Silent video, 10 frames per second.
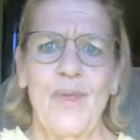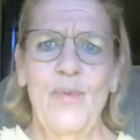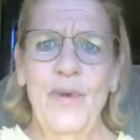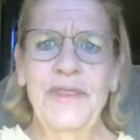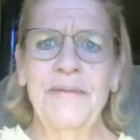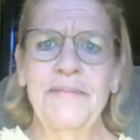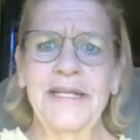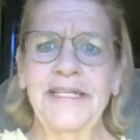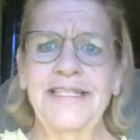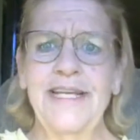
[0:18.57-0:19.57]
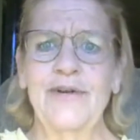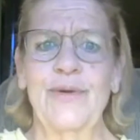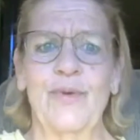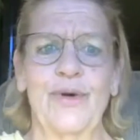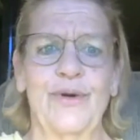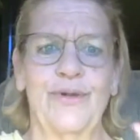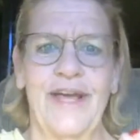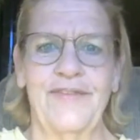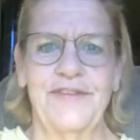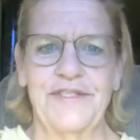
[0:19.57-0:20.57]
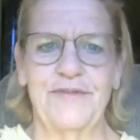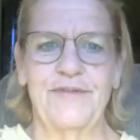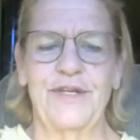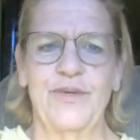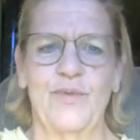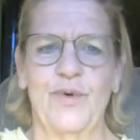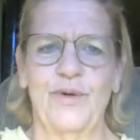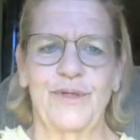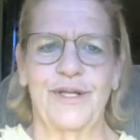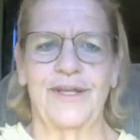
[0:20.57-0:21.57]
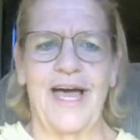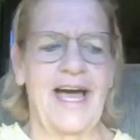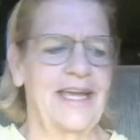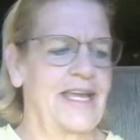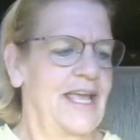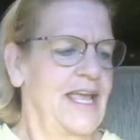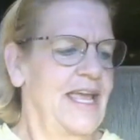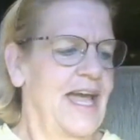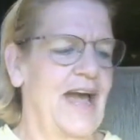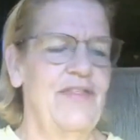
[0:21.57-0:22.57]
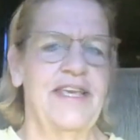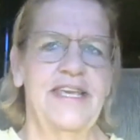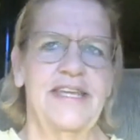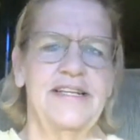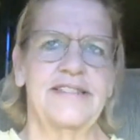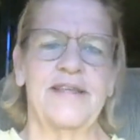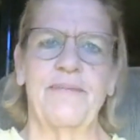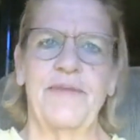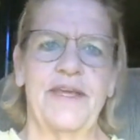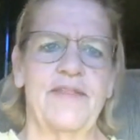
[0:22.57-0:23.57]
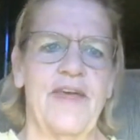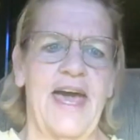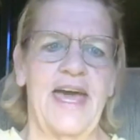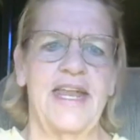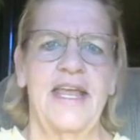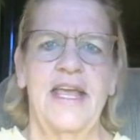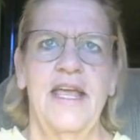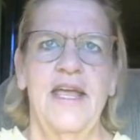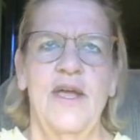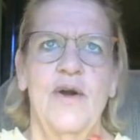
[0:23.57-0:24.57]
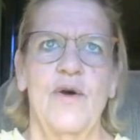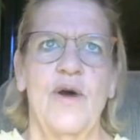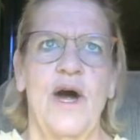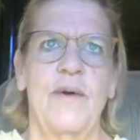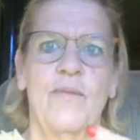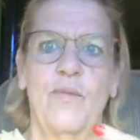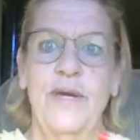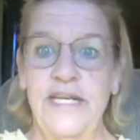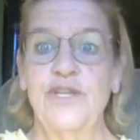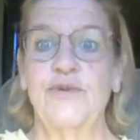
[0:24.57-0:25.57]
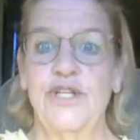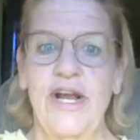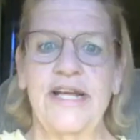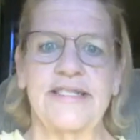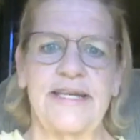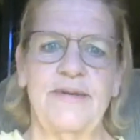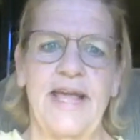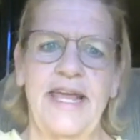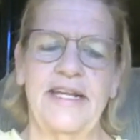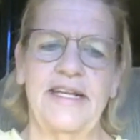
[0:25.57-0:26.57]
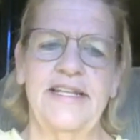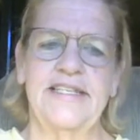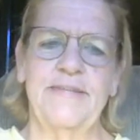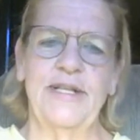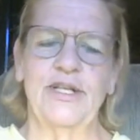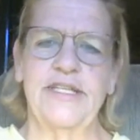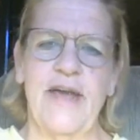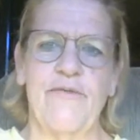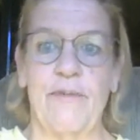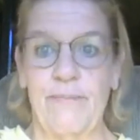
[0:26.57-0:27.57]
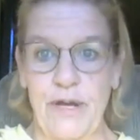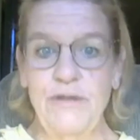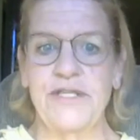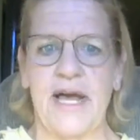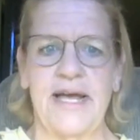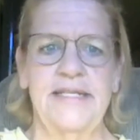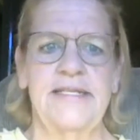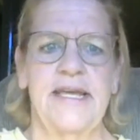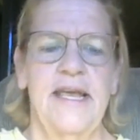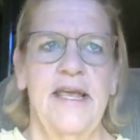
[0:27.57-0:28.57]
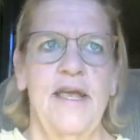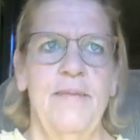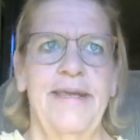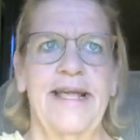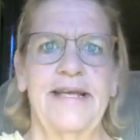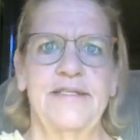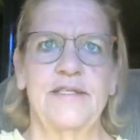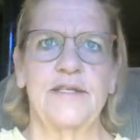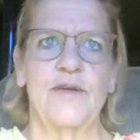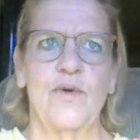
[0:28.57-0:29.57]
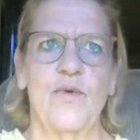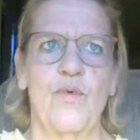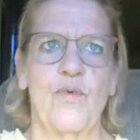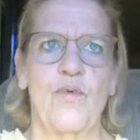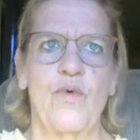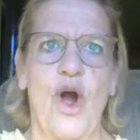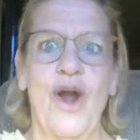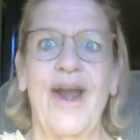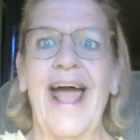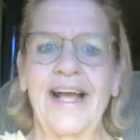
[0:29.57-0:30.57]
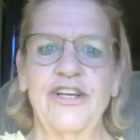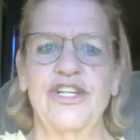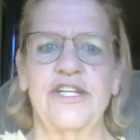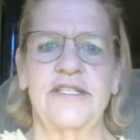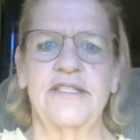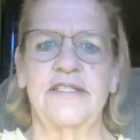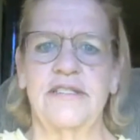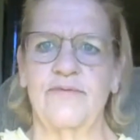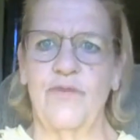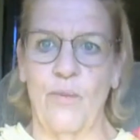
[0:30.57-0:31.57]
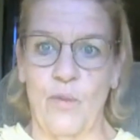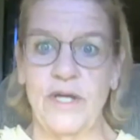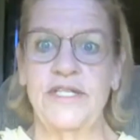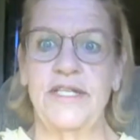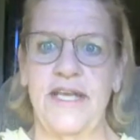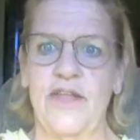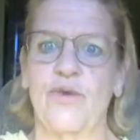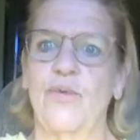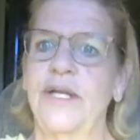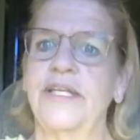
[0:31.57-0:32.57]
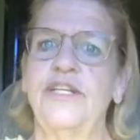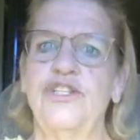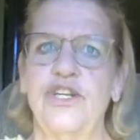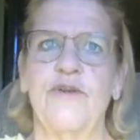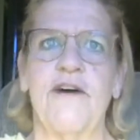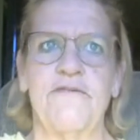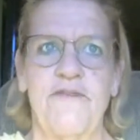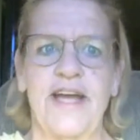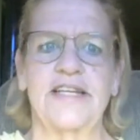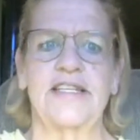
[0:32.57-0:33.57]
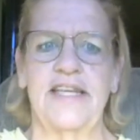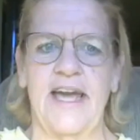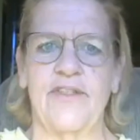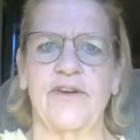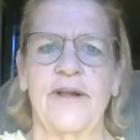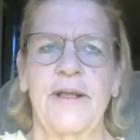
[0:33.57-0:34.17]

when the military world and the civilian world collide, I think it is something that we need to address, and it needs to be looked at from both sides because our actions from one to the other really do affect the other.